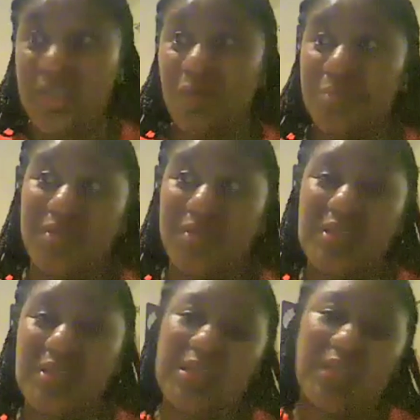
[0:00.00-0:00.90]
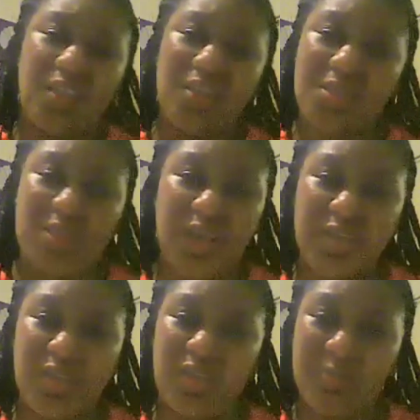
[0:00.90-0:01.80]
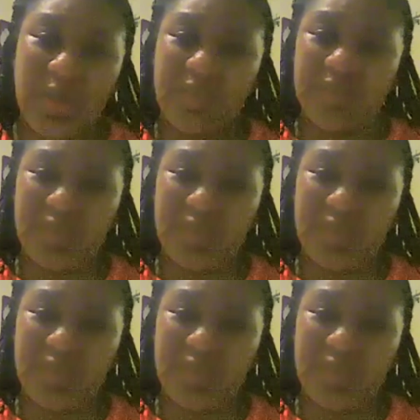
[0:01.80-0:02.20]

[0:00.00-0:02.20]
up to since the year started in Mandeville